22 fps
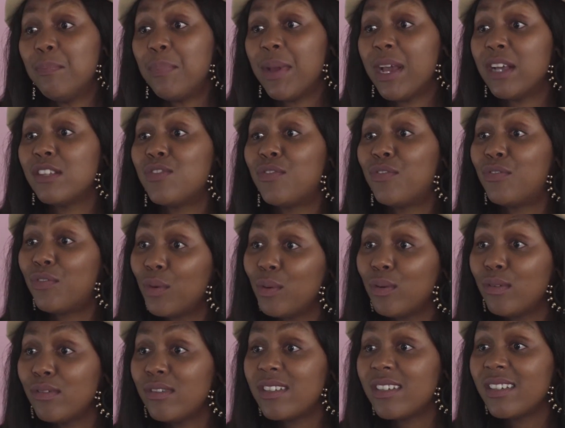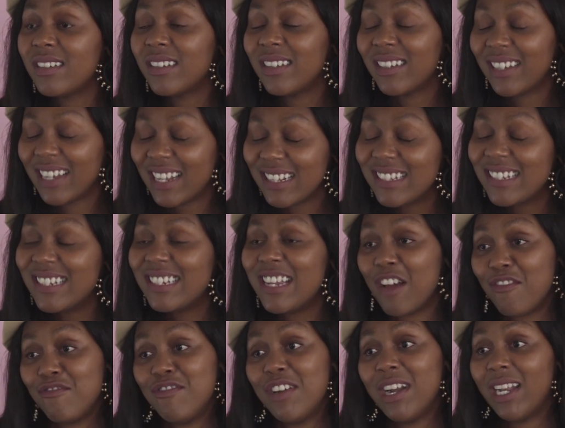bears fruit, it's
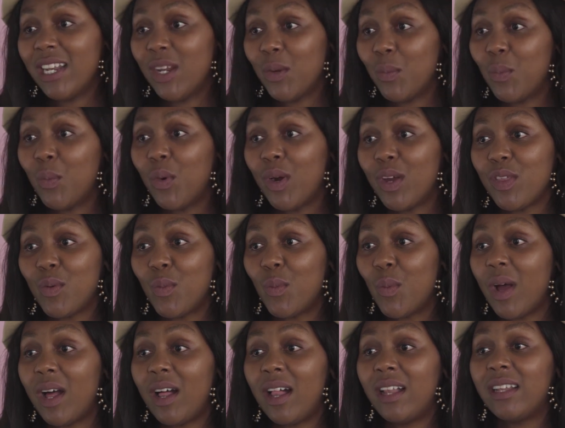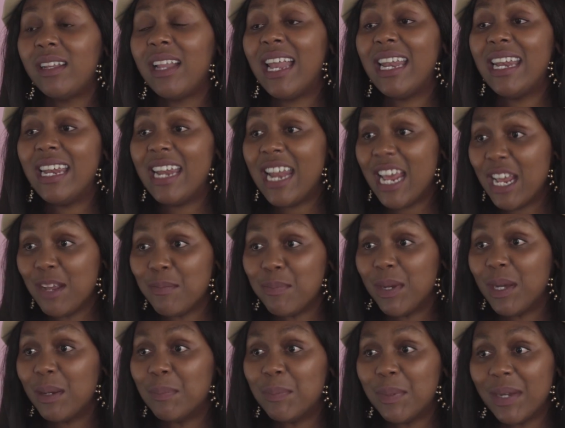definitely worthwhile
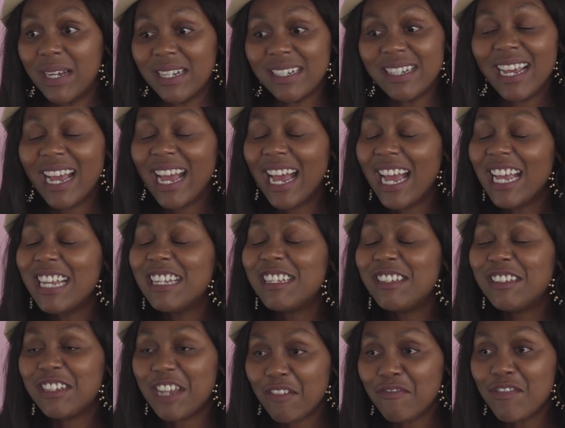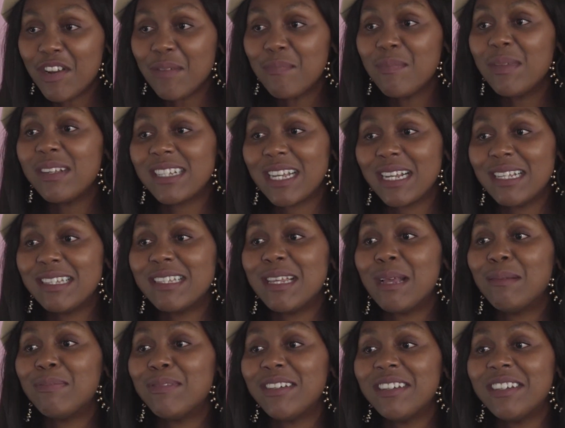labor. But definite
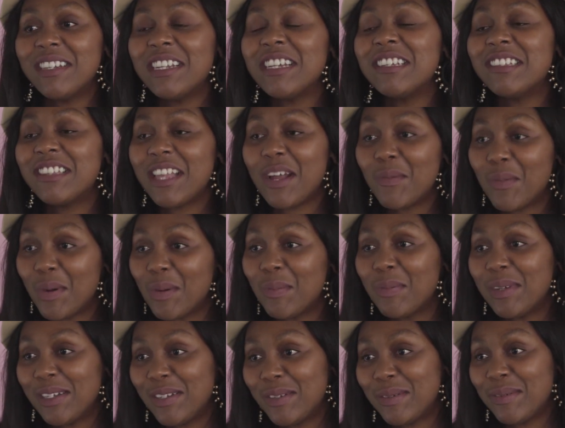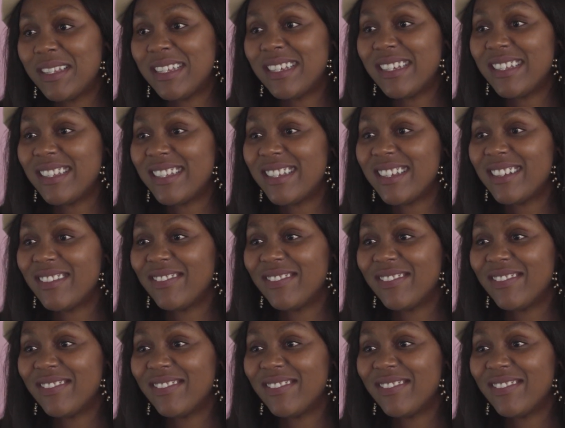misconception is that what we do is easy.